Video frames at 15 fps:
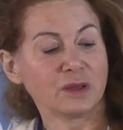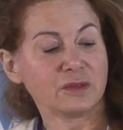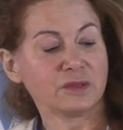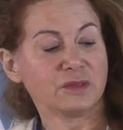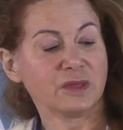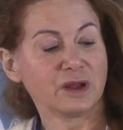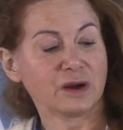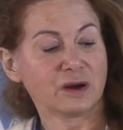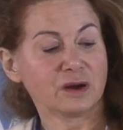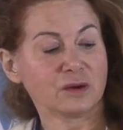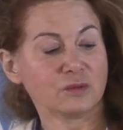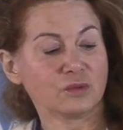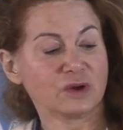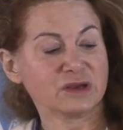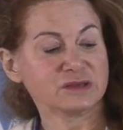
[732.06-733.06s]
There
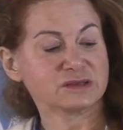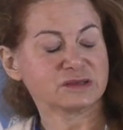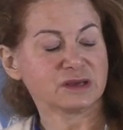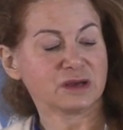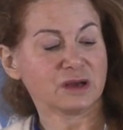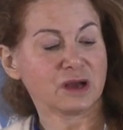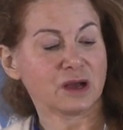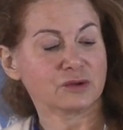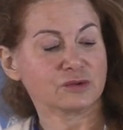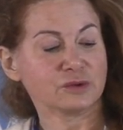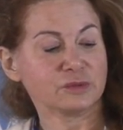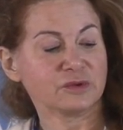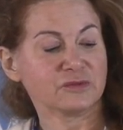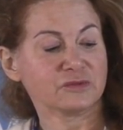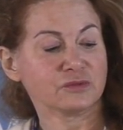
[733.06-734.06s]
was a
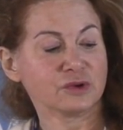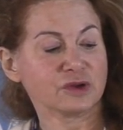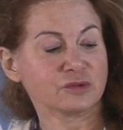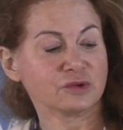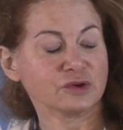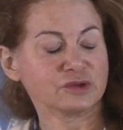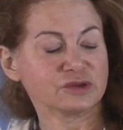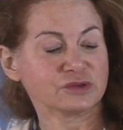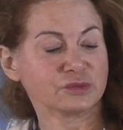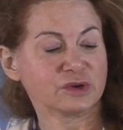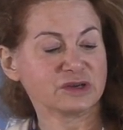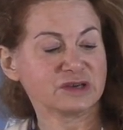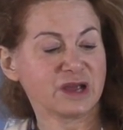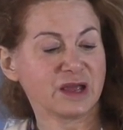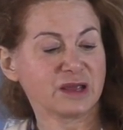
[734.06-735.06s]
group of recruits
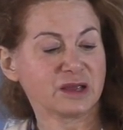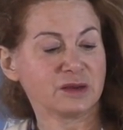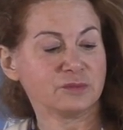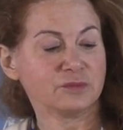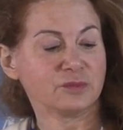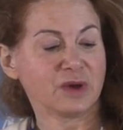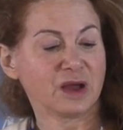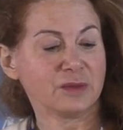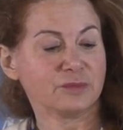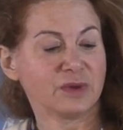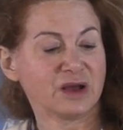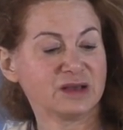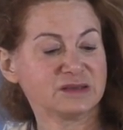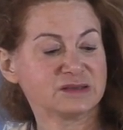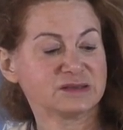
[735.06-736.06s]
were taken by
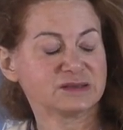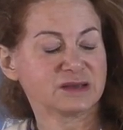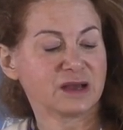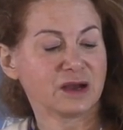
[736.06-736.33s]
bus